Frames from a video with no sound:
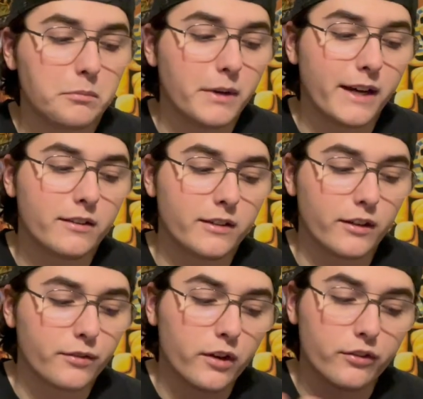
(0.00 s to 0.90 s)
But
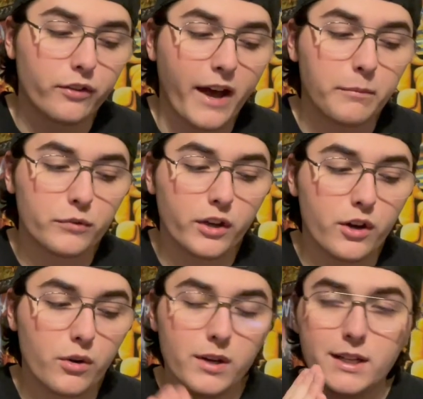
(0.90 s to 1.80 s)
as far as these albums
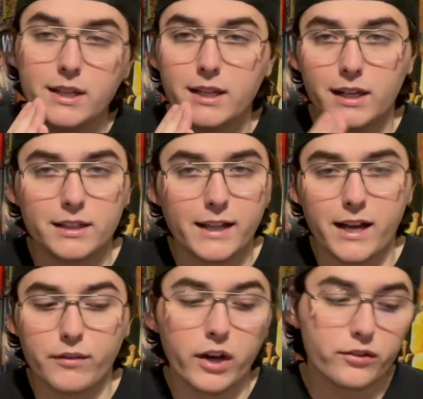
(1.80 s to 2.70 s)
go, a
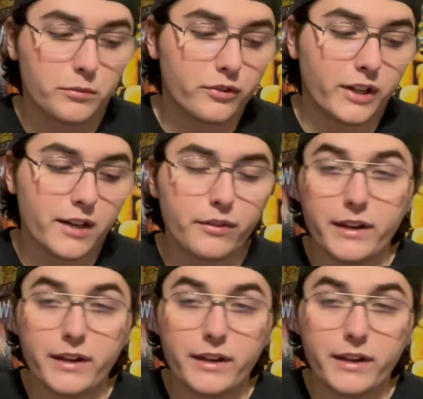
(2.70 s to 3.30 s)
lot of awesome stuff.